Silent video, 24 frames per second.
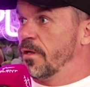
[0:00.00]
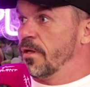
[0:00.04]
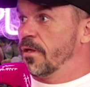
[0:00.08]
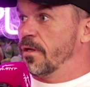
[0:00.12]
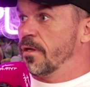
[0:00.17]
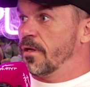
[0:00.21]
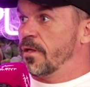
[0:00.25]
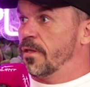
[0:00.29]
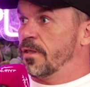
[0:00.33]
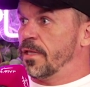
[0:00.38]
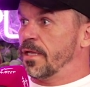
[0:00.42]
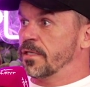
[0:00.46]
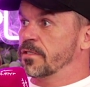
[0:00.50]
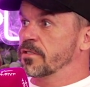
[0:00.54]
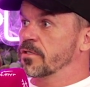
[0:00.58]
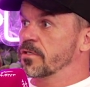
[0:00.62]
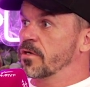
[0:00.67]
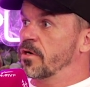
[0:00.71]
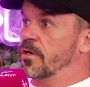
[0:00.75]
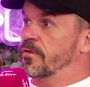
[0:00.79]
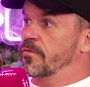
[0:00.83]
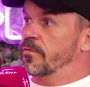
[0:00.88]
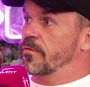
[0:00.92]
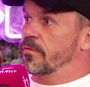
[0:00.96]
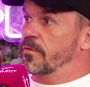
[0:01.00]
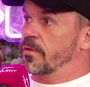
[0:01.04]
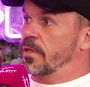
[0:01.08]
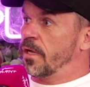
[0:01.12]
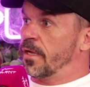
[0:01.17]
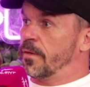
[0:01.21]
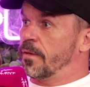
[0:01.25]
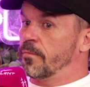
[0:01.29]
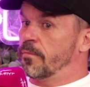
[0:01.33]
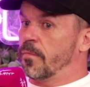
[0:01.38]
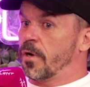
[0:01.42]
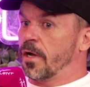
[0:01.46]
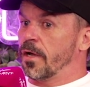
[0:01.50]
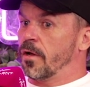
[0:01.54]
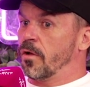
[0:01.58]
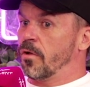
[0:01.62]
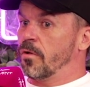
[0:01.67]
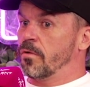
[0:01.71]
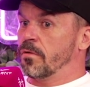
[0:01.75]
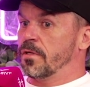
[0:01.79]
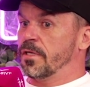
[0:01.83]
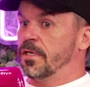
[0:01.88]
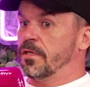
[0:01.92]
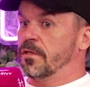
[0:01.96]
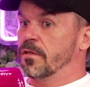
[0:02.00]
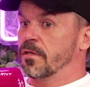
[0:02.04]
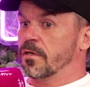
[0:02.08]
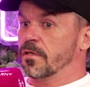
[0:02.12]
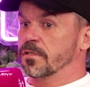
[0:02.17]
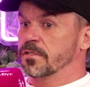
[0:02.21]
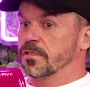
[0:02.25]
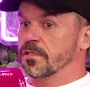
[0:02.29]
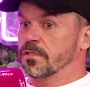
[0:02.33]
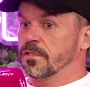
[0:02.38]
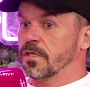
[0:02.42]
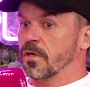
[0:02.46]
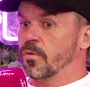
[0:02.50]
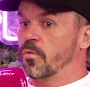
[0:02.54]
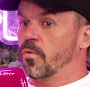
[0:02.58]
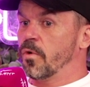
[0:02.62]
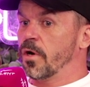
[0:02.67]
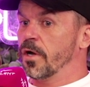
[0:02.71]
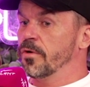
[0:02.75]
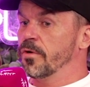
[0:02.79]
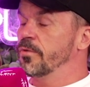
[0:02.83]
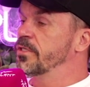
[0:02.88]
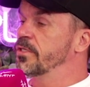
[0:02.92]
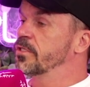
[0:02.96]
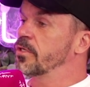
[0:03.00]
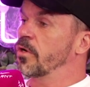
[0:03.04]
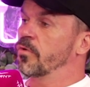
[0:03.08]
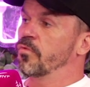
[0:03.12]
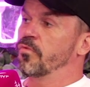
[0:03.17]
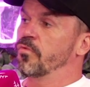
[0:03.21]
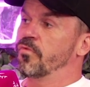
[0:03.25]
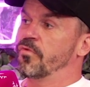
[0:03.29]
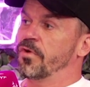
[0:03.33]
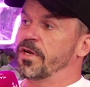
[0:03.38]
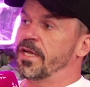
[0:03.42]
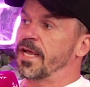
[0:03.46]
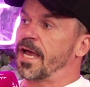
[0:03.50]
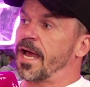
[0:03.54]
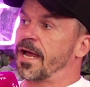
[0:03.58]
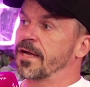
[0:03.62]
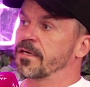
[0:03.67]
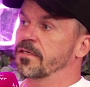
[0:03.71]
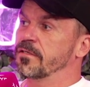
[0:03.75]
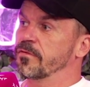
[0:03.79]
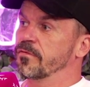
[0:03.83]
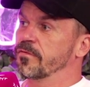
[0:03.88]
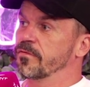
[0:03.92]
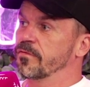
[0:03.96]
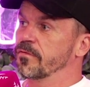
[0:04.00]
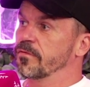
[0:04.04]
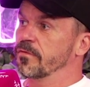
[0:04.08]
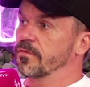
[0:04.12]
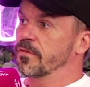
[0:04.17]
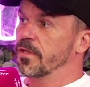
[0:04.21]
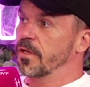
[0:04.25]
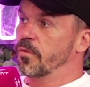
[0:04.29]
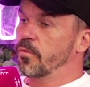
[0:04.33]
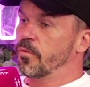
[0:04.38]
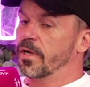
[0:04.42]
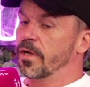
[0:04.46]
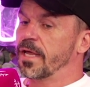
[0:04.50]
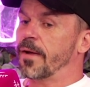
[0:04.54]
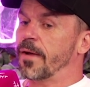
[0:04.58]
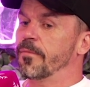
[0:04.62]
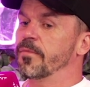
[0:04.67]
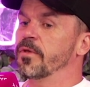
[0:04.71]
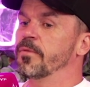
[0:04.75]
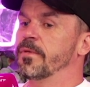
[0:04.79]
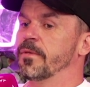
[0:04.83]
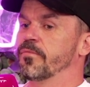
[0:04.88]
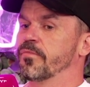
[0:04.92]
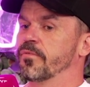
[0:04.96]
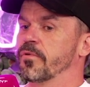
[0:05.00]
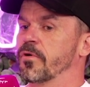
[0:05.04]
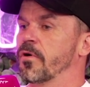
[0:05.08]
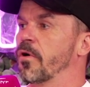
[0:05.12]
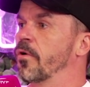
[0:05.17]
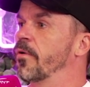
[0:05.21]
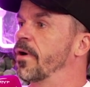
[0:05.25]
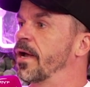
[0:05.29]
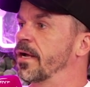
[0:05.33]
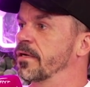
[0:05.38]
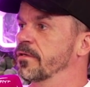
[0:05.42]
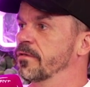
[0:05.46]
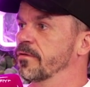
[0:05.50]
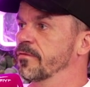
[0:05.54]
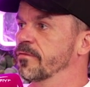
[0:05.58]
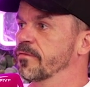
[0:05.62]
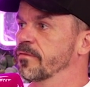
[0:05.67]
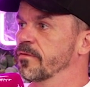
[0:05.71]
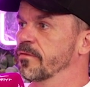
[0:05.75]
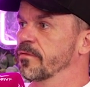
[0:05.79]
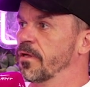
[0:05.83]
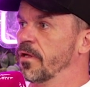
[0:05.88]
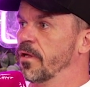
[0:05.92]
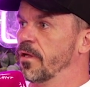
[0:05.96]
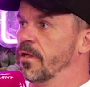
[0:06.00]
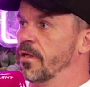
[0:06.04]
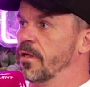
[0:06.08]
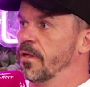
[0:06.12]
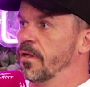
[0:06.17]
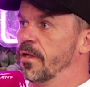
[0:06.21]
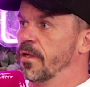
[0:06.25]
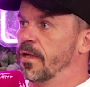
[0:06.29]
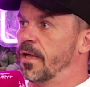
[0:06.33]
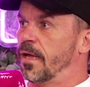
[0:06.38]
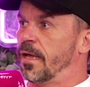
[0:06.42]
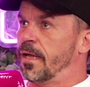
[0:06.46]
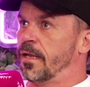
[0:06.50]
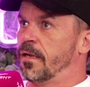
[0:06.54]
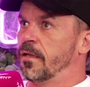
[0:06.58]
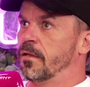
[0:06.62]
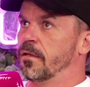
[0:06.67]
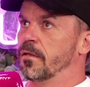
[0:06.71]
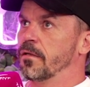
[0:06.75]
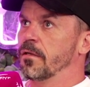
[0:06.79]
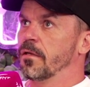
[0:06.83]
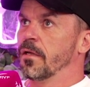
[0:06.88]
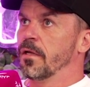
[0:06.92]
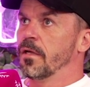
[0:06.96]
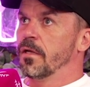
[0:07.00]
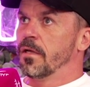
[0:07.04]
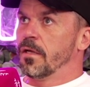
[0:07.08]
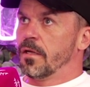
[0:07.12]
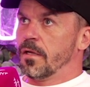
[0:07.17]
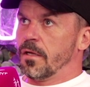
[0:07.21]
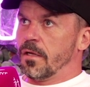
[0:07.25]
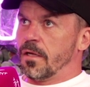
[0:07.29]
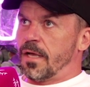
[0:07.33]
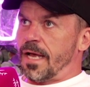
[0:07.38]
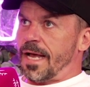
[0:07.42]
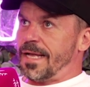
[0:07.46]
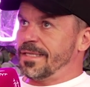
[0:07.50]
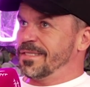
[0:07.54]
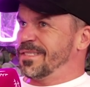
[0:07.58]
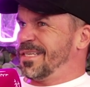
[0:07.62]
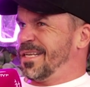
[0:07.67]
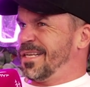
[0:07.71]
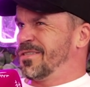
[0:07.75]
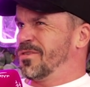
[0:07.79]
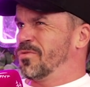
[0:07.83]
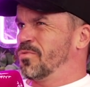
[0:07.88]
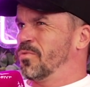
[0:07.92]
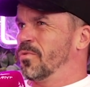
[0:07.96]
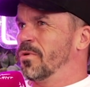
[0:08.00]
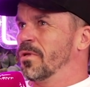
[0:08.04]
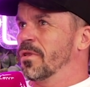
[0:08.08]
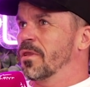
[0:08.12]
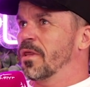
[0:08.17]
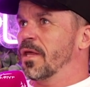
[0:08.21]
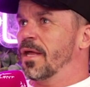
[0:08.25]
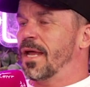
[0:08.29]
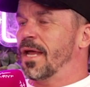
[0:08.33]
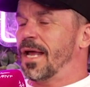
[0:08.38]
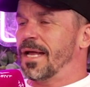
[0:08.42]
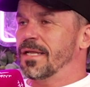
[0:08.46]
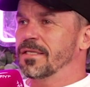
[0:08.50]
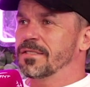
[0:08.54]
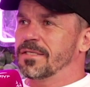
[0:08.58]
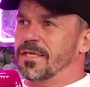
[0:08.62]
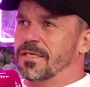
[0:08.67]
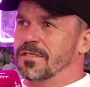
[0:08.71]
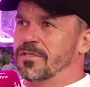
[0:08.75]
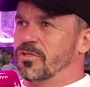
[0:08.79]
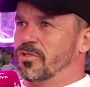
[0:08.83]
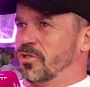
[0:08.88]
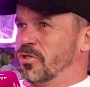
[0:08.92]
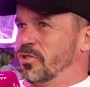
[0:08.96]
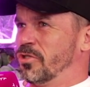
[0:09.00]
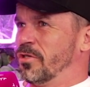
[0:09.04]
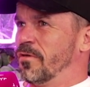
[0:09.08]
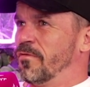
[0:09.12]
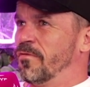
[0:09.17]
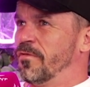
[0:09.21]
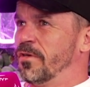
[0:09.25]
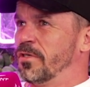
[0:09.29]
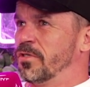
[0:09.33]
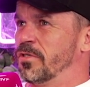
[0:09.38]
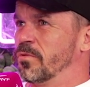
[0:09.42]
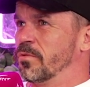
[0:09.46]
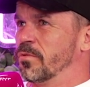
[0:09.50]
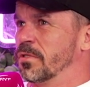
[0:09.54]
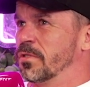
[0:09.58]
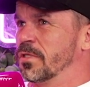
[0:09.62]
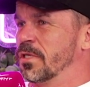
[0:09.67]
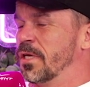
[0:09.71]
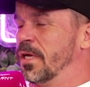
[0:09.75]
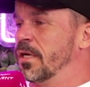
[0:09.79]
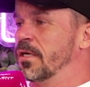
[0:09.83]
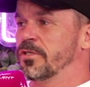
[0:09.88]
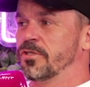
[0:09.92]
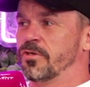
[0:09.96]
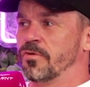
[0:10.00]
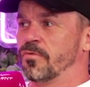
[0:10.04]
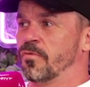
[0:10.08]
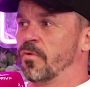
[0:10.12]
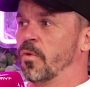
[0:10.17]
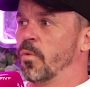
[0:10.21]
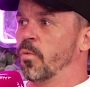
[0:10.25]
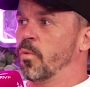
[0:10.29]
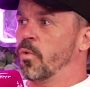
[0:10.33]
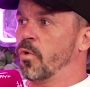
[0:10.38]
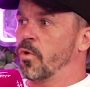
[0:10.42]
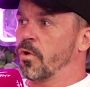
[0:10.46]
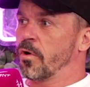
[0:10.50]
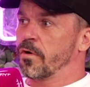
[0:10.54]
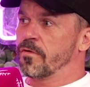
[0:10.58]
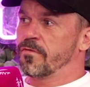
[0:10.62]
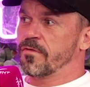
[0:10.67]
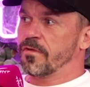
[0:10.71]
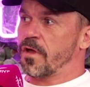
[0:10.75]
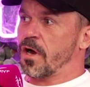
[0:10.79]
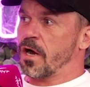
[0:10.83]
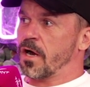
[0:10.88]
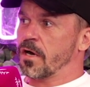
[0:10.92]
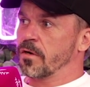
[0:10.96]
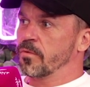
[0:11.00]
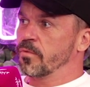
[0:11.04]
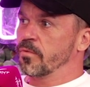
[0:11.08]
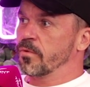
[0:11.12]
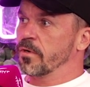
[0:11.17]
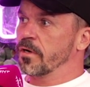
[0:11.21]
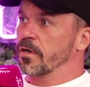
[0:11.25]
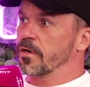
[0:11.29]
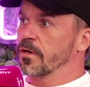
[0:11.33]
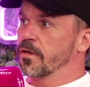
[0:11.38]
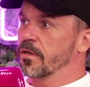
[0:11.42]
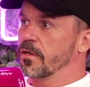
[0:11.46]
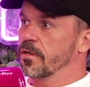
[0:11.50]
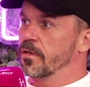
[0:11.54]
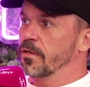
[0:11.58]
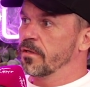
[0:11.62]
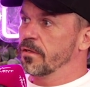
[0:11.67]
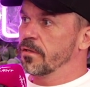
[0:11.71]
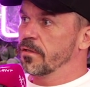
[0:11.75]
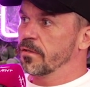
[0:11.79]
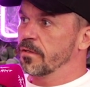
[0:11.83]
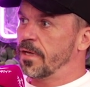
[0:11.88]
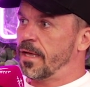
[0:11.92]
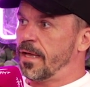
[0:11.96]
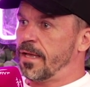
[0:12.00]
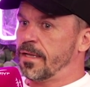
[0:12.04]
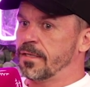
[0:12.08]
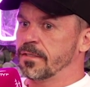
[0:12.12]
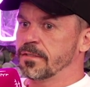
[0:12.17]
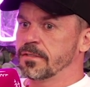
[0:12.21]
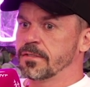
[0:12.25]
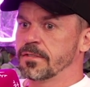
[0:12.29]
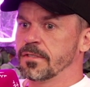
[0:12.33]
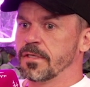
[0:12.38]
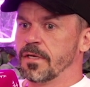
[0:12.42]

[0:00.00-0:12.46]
And that's kind of like my whole ethos is like, why are we so reactive? Like, why can't we be proactive? And handstands is one thing. Handstands is just your visual skill. It's your reward for the hard work. And